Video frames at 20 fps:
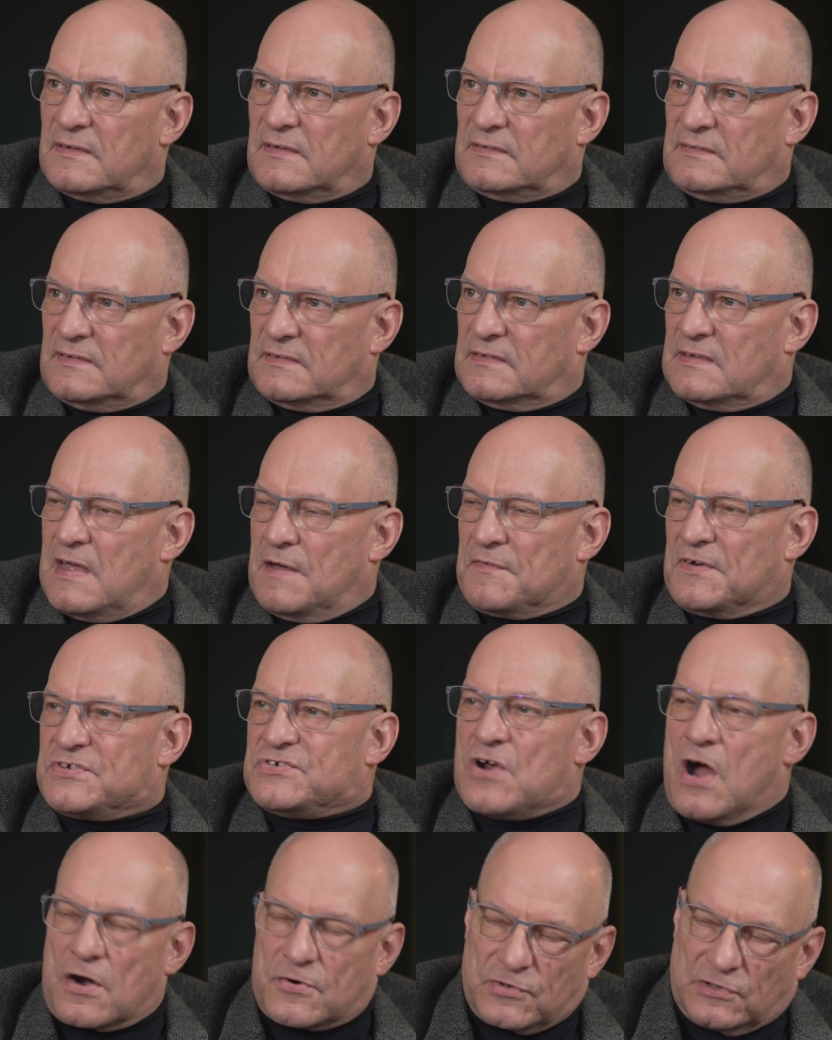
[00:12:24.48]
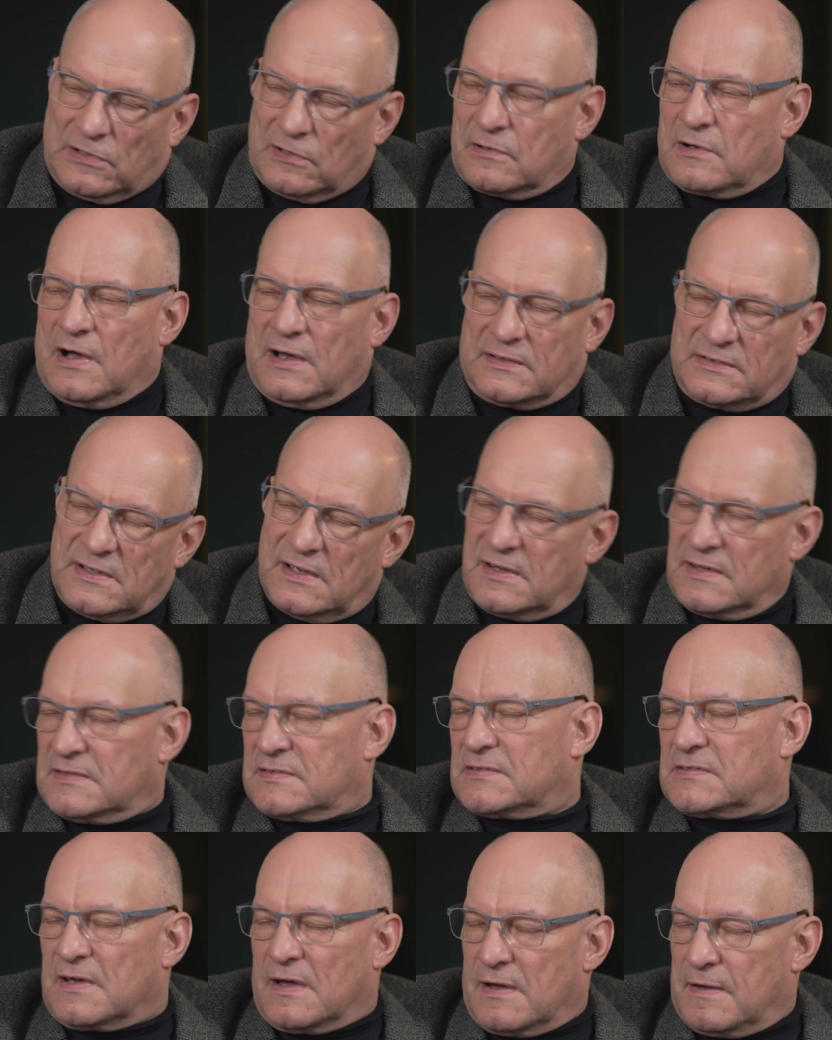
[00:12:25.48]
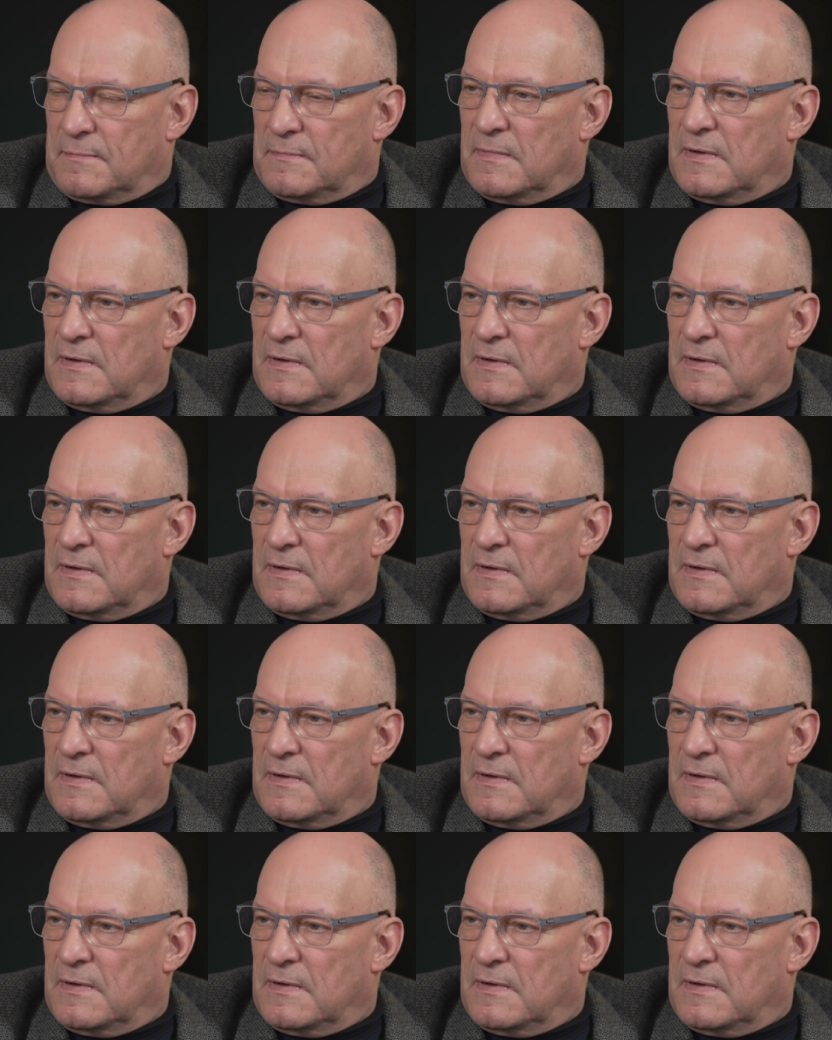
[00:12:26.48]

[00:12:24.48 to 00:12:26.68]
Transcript: didn't have a doctrinal content at the time.